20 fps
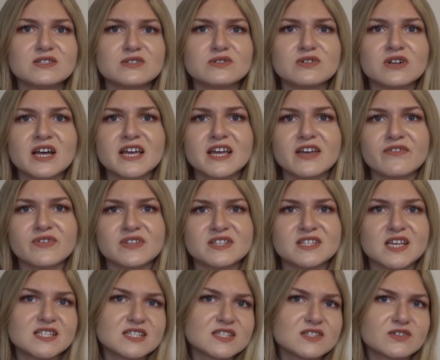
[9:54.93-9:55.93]
So like if it
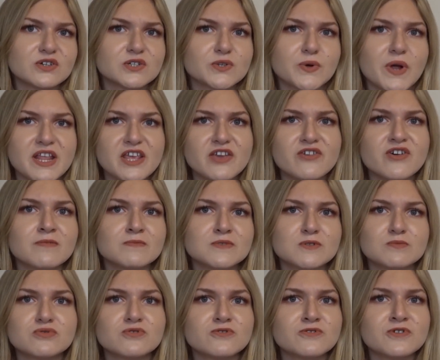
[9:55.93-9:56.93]
says it's got 20 grams
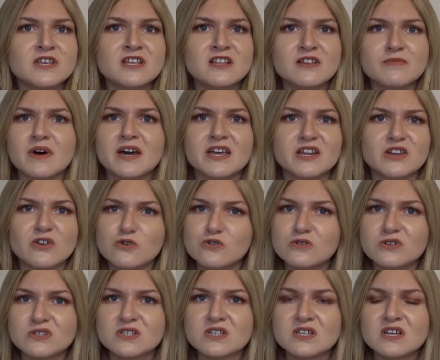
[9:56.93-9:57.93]
of protein, it might
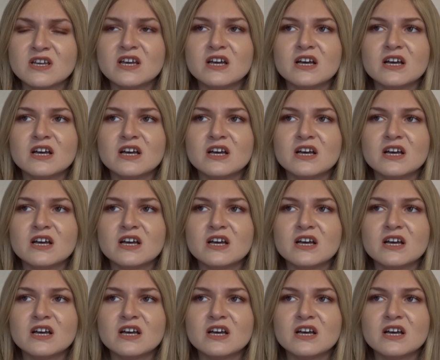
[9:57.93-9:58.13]
not,